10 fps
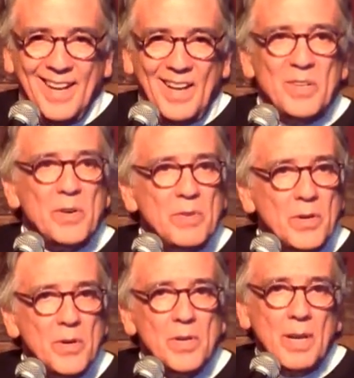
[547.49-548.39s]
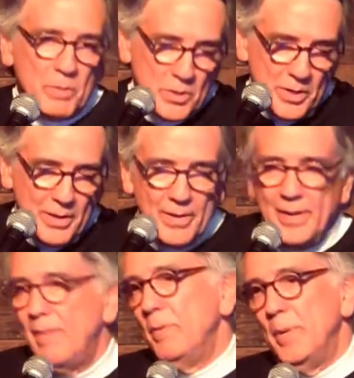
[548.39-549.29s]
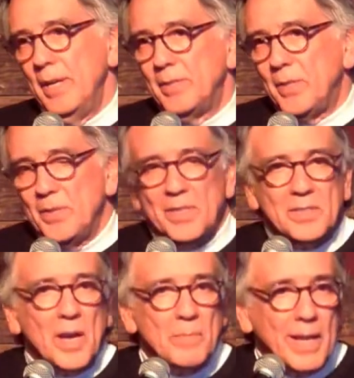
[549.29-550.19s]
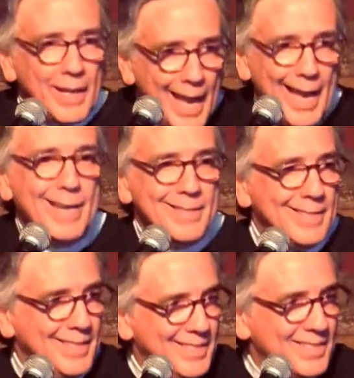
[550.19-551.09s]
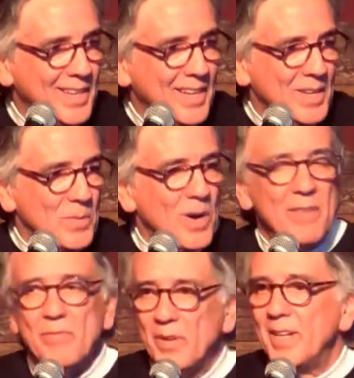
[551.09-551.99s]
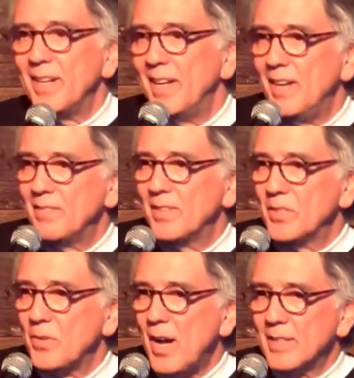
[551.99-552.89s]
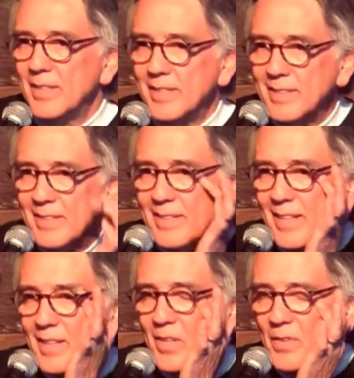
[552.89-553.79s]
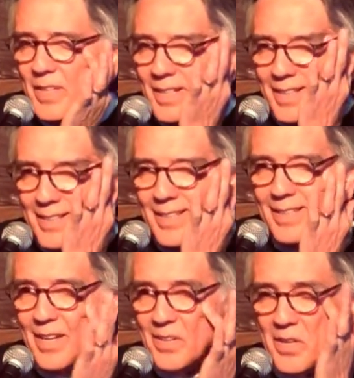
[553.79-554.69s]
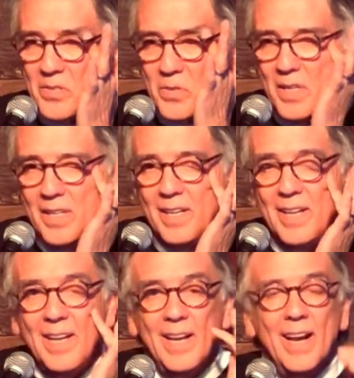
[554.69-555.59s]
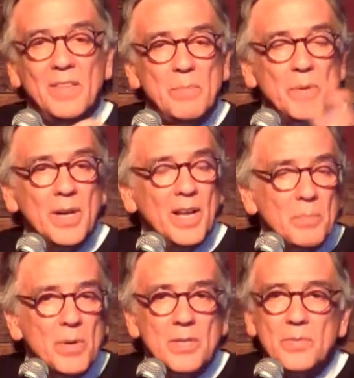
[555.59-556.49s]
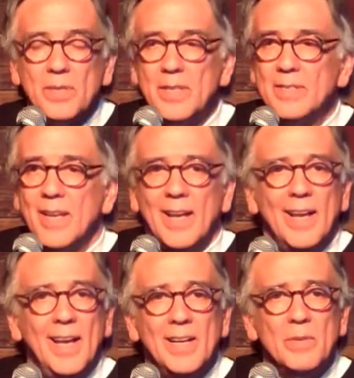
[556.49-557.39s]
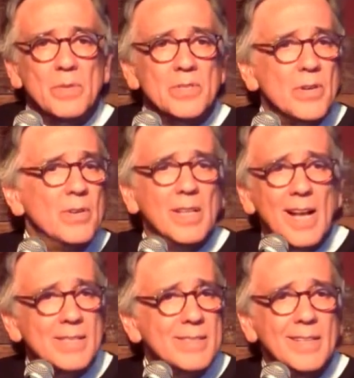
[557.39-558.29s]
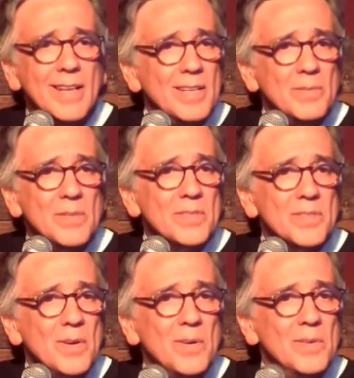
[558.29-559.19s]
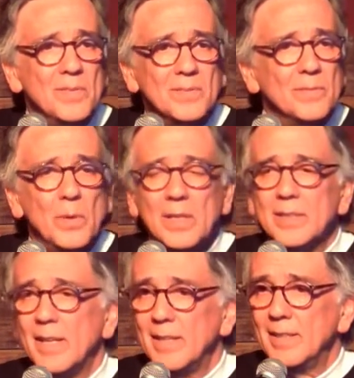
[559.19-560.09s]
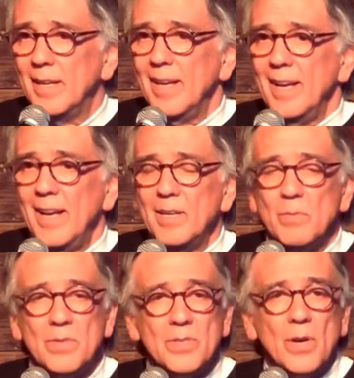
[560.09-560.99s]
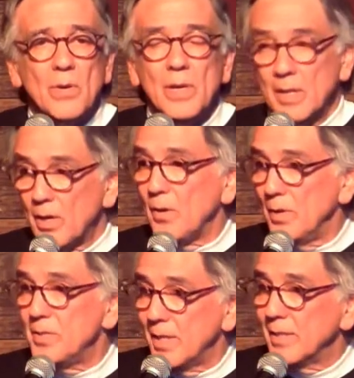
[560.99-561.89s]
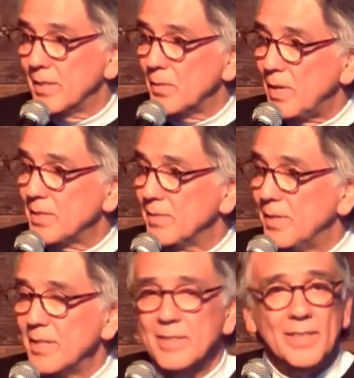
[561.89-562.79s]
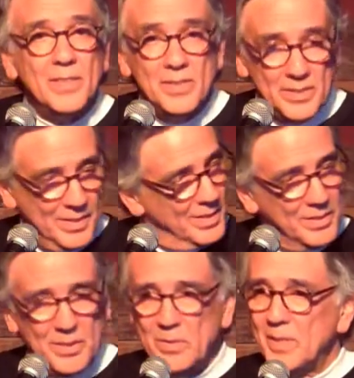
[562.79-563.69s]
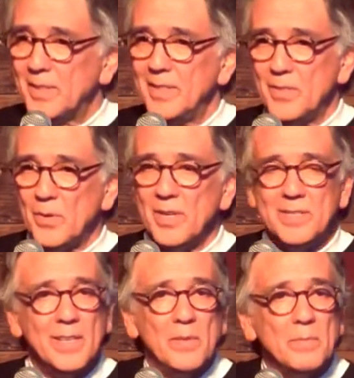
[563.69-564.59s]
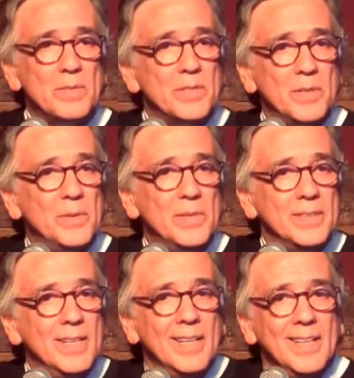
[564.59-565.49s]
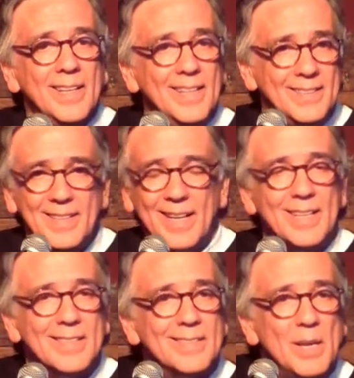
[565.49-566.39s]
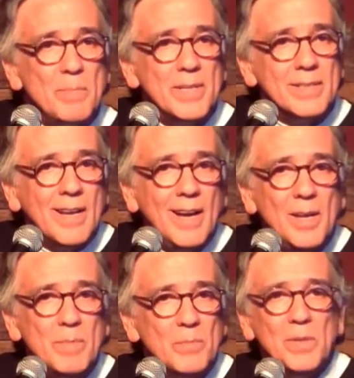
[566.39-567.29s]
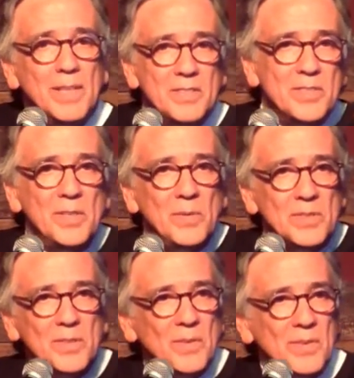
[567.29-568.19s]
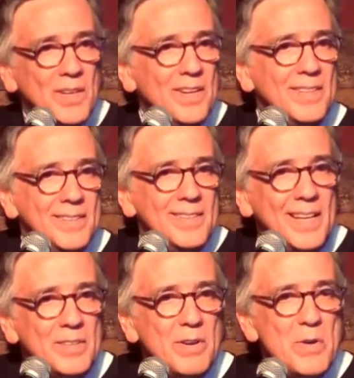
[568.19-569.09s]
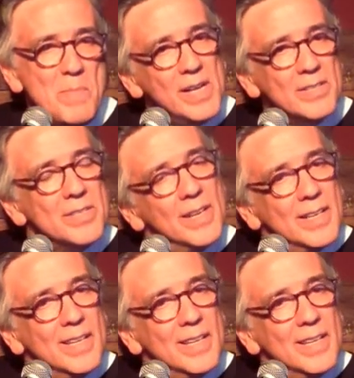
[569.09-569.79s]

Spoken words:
I don't know if you heard, I'm sure you heard, everybody's heard, that Tom Hanks and his wife Rita have contracted COVID-19 down in Australia, and they put out a press release, and it was so classy, and it was so well done, and it was so encouraging to the rest of us that they're just going to do what the authorities tell them to do and take it a step at a time, and we'll let you know what's going on, and thank you very much.